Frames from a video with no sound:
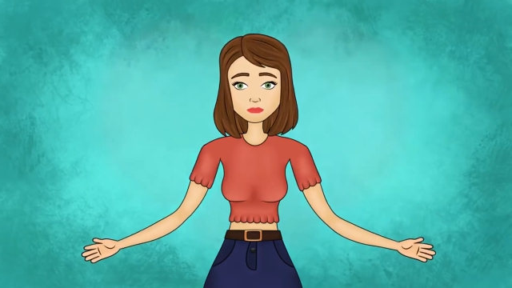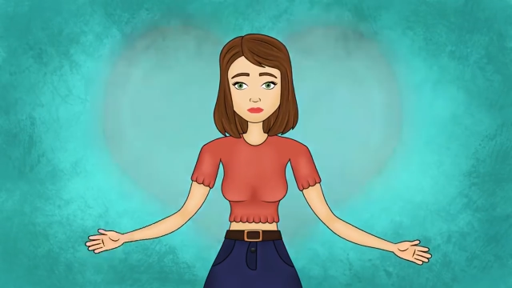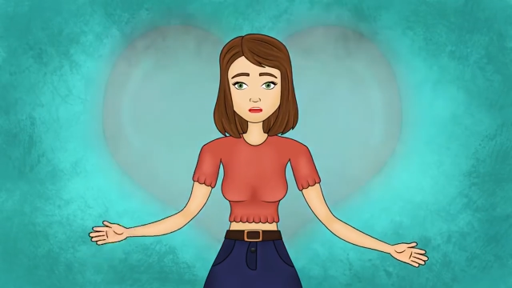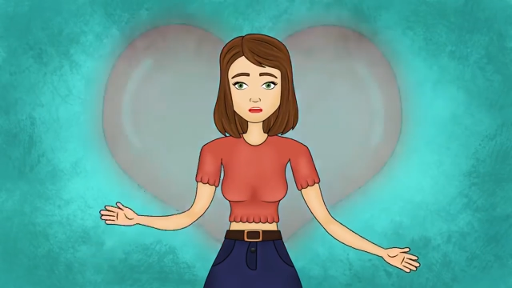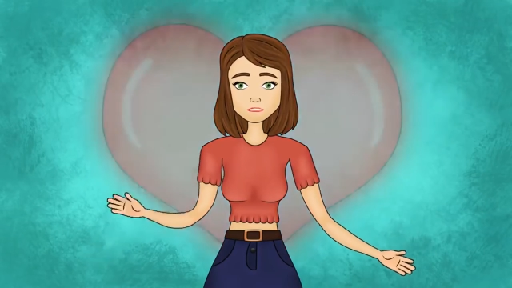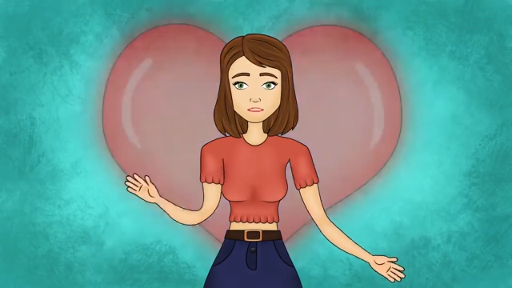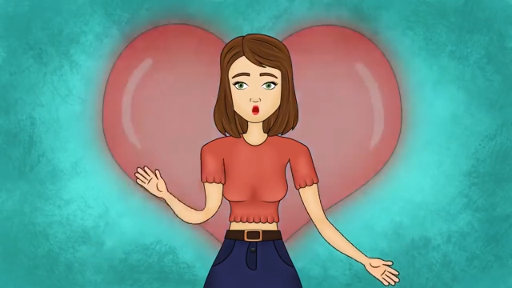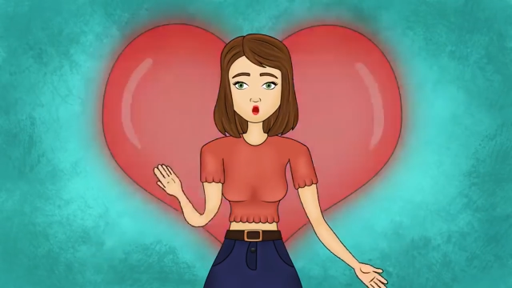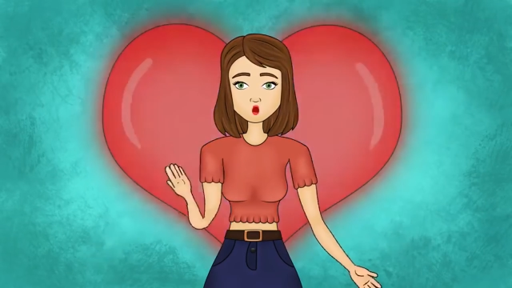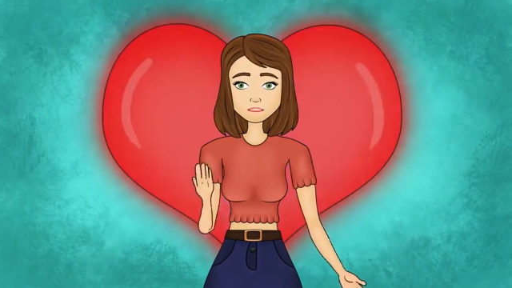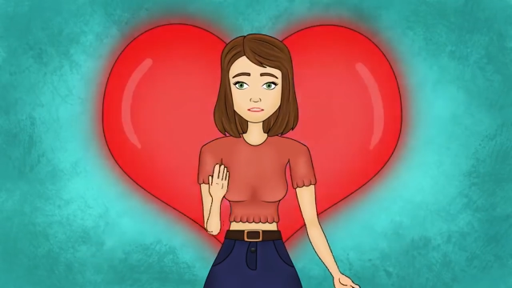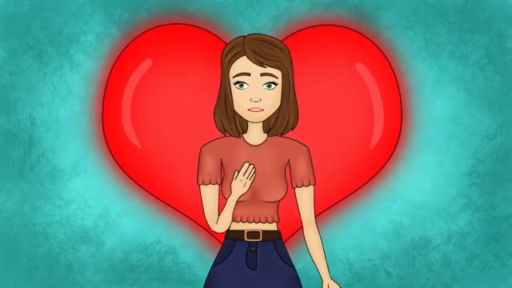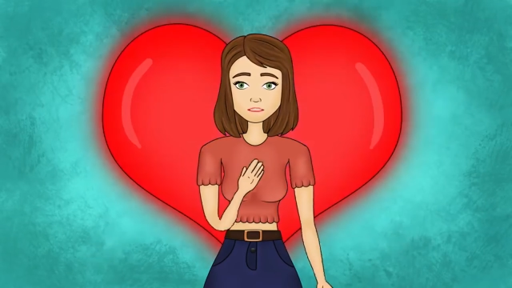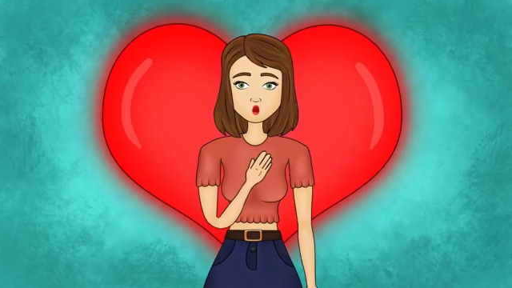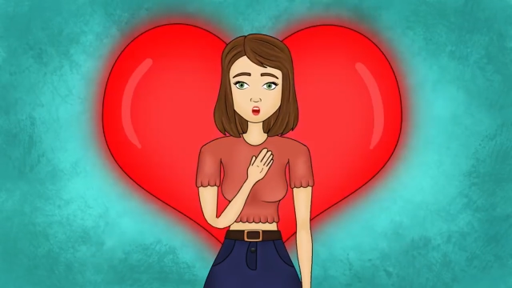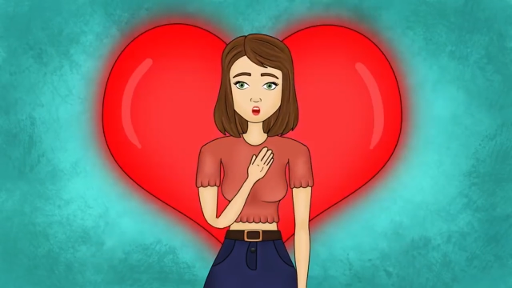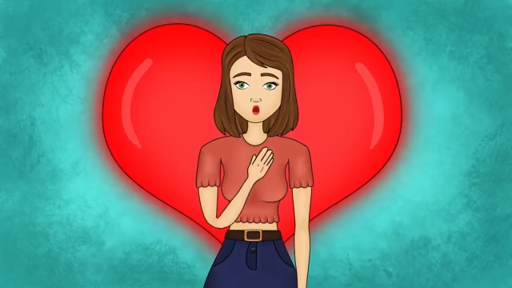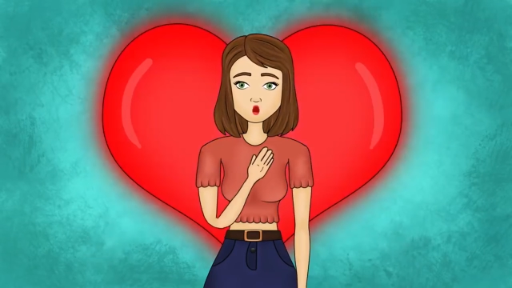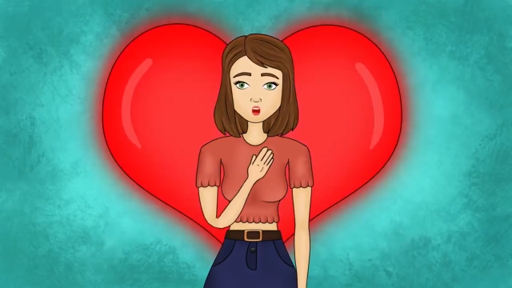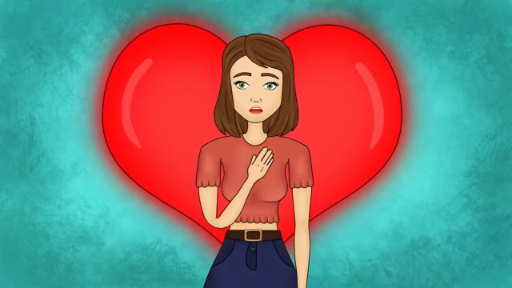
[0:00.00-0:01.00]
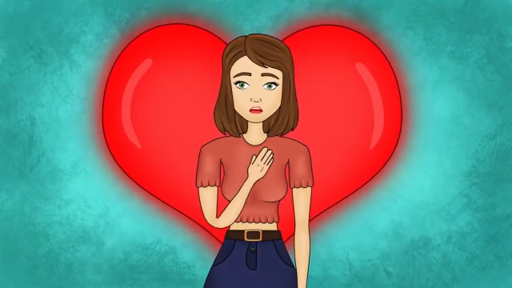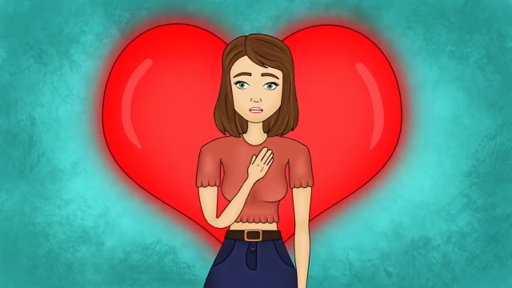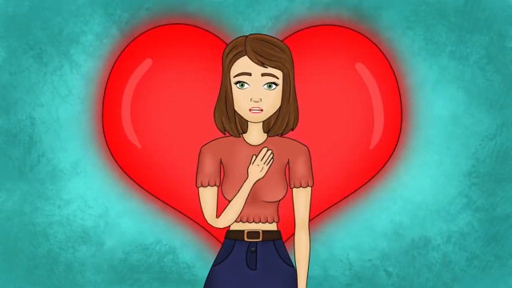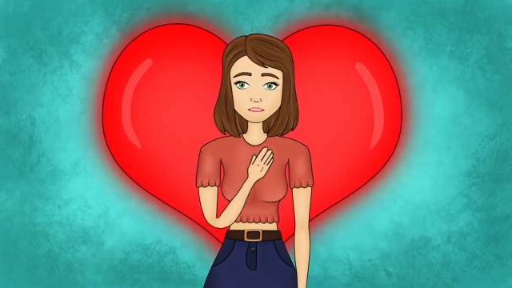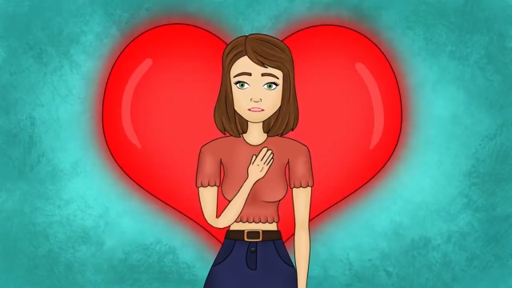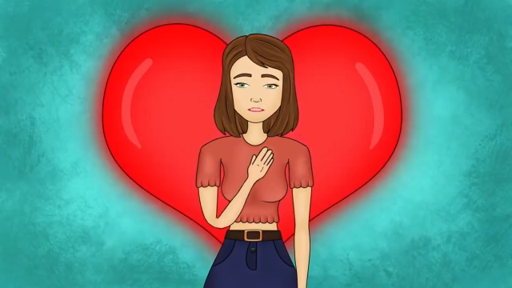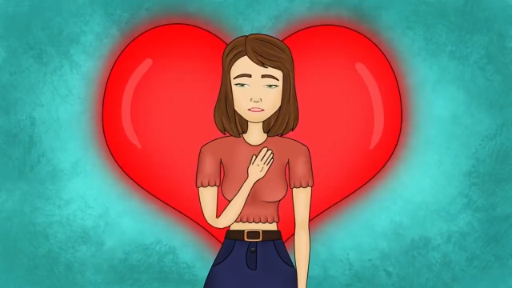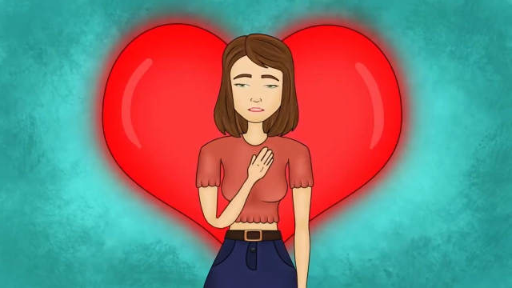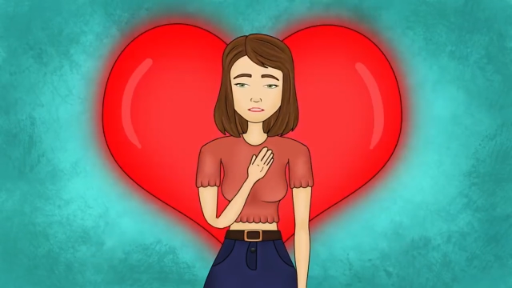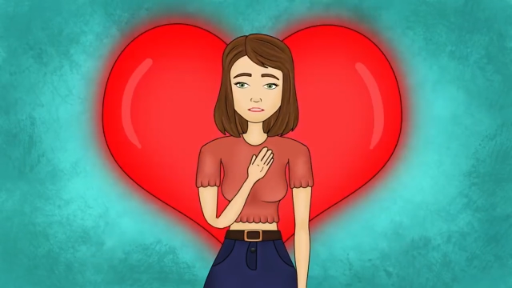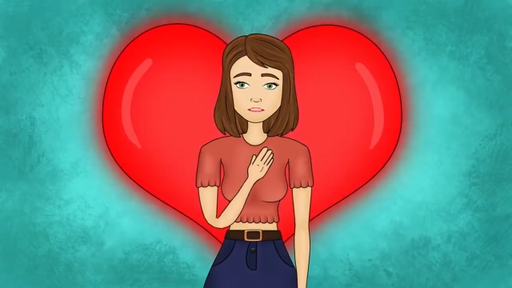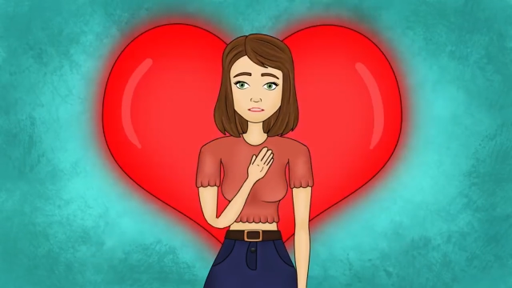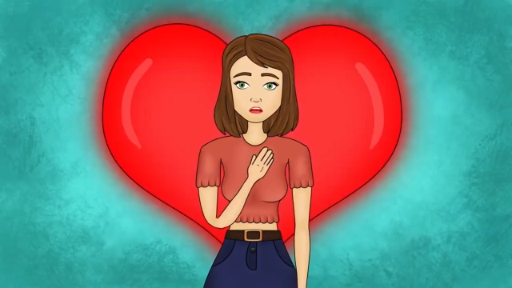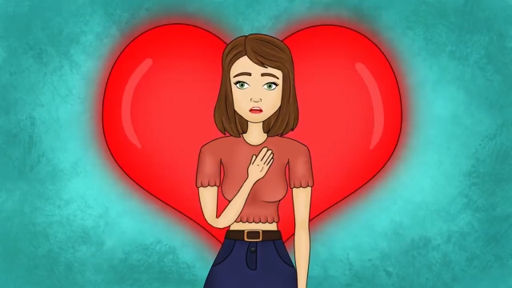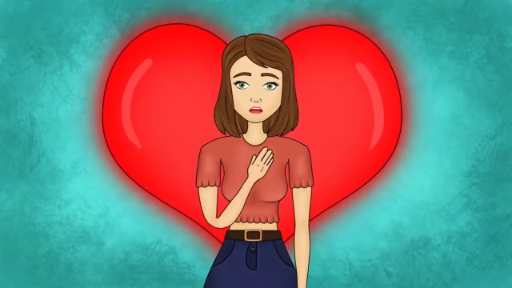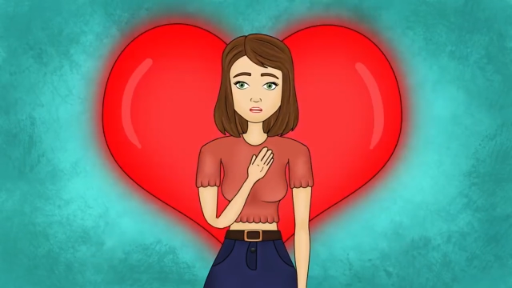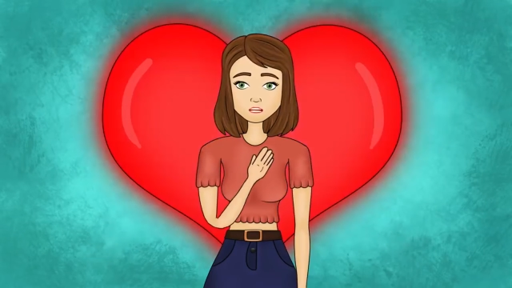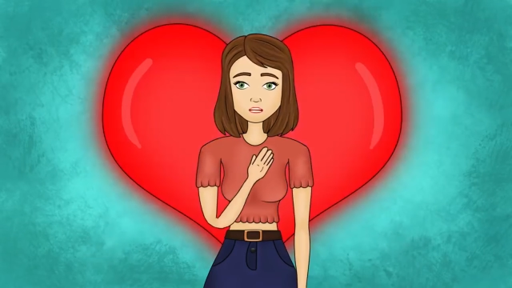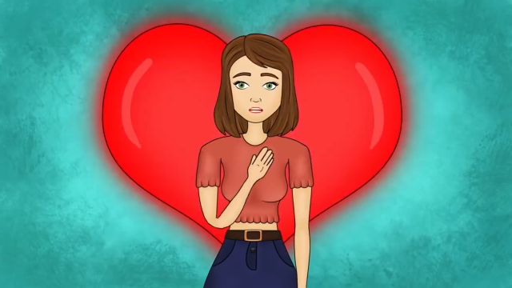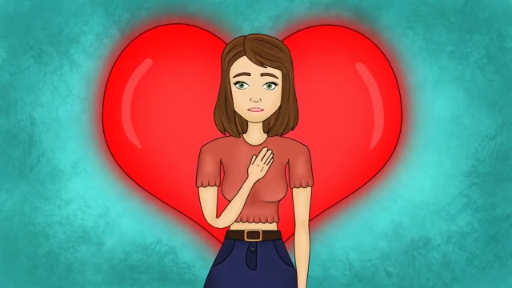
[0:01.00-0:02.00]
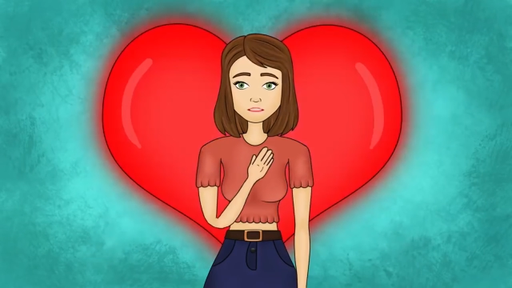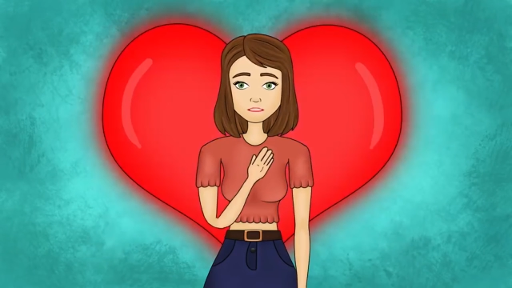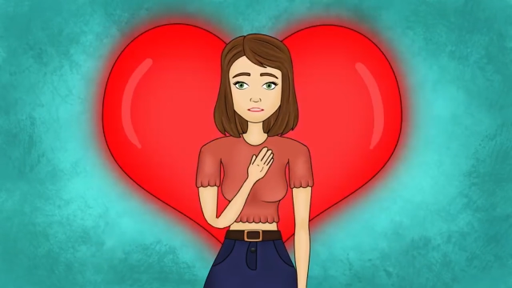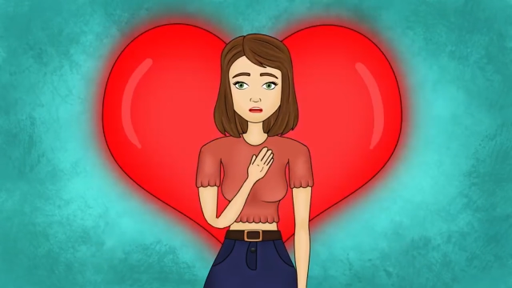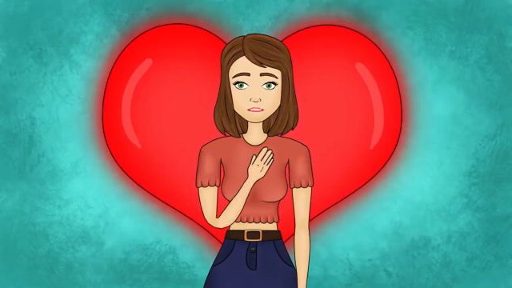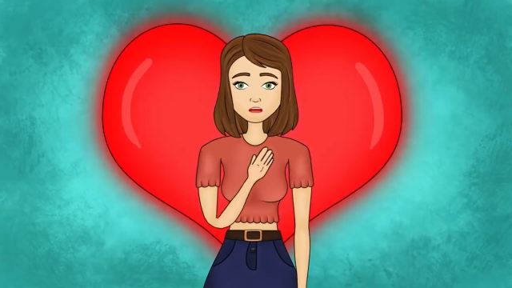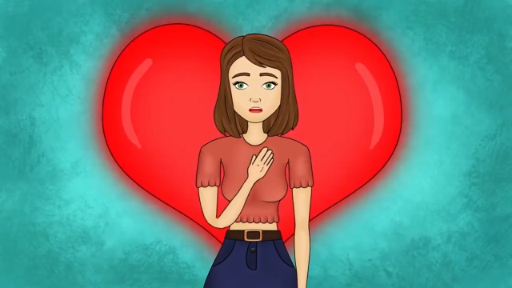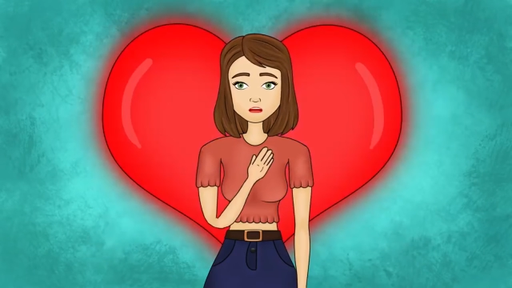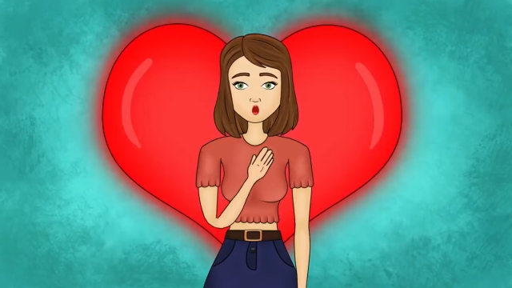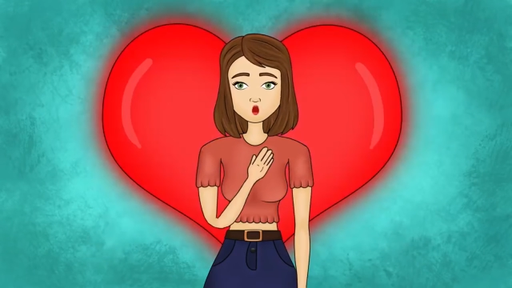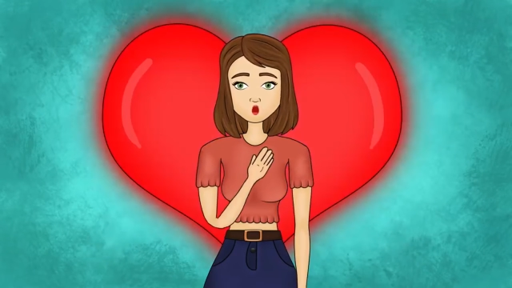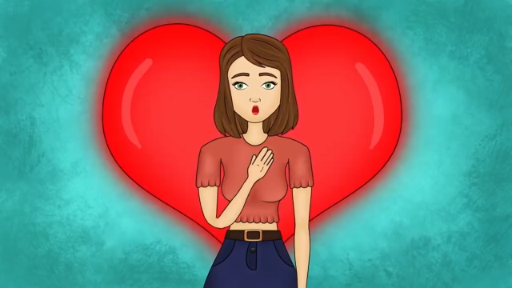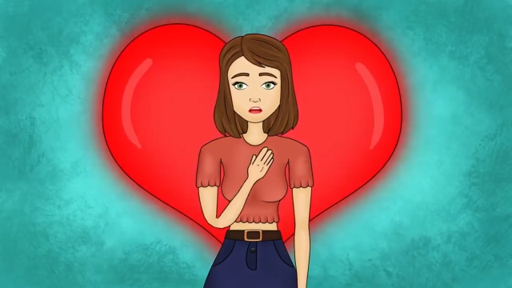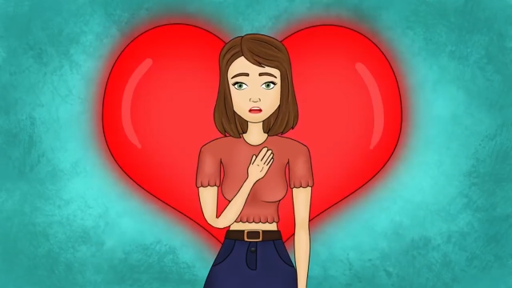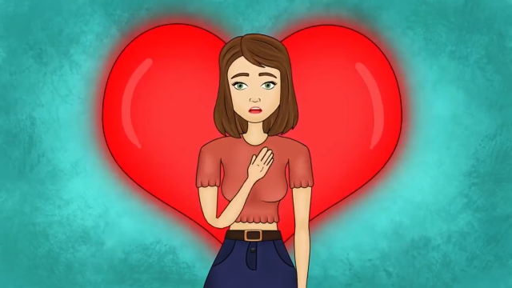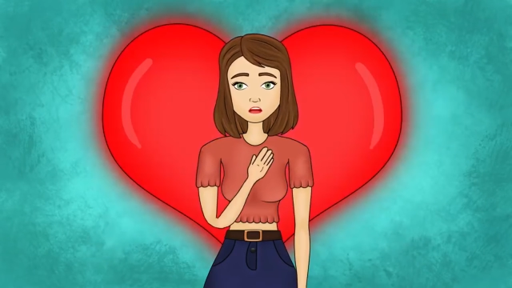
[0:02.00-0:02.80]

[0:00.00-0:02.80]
This was my last chance to feel